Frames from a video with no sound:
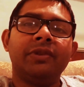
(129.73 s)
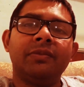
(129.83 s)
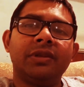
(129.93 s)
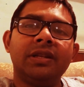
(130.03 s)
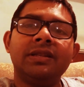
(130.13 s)
the
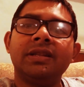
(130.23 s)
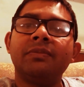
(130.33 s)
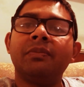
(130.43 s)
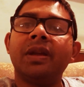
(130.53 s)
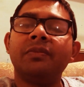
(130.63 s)
distant
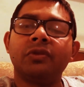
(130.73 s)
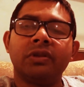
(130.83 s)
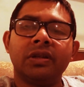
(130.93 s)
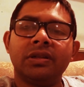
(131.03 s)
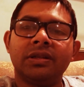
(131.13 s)

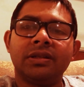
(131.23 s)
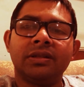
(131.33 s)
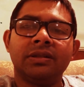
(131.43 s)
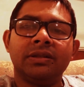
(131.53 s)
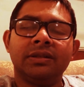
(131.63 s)
memories
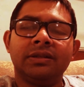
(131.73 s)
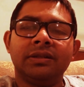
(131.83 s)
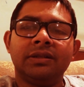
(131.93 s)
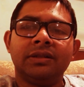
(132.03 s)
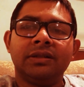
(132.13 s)

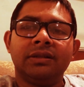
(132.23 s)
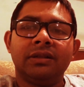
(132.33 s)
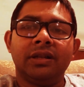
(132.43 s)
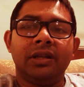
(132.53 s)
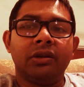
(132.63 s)

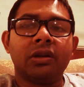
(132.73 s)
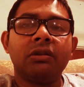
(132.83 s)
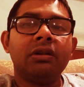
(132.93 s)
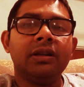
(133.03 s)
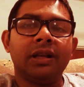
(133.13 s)
in your
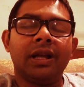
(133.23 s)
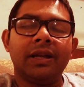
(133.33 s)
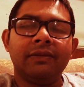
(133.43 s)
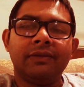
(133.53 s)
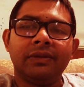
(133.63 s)
current
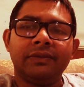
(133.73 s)
life